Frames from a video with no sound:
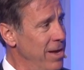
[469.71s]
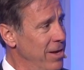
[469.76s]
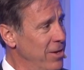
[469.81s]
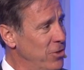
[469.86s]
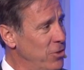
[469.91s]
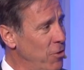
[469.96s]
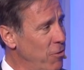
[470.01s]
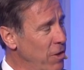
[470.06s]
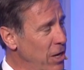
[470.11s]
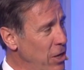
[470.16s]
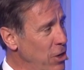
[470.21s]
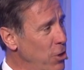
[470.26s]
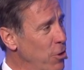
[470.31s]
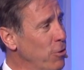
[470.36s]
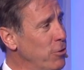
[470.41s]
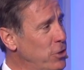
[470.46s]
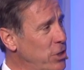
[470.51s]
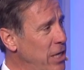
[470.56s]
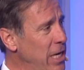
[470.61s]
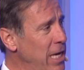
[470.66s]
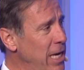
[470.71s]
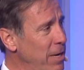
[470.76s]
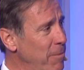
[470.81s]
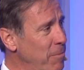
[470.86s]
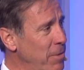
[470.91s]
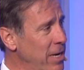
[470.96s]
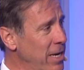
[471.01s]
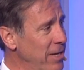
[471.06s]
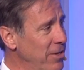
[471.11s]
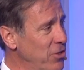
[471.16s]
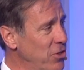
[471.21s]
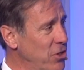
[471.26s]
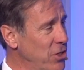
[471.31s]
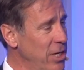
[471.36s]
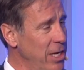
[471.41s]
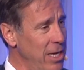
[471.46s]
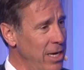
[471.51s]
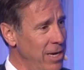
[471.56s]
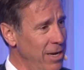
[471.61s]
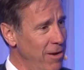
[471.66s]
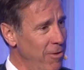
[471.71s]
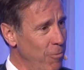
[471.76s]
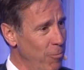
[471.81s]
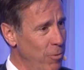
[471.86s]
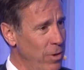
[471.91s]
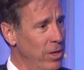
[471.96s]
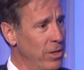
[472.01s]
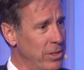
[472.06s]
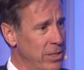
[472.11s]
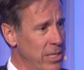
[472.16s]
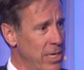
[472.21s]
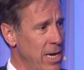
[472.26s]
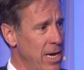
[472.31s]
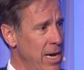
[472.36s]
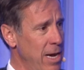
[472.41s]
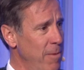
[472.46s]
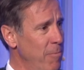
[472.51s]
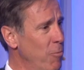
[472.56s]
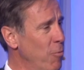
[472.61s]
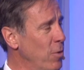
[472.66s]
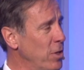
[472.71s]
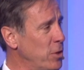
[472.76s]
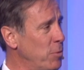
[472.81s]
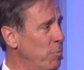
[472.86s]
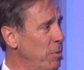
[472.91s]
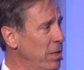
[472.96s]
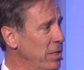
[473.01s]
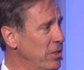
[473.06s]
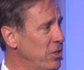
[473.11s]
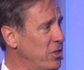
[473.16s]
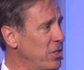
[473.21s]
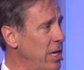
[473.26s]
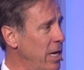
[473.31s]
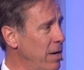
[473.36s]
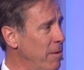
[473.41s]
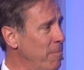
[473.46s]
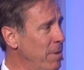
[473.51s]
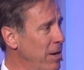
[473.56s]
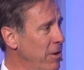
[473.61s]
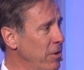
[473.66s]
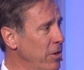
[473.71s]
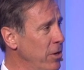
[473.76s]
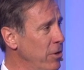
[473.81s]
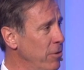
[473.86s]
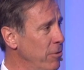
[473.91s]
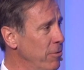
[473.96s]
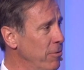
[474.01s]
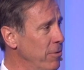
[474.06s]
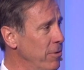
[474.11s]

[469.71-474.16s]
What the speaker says: so that your team can see real time what's been said about you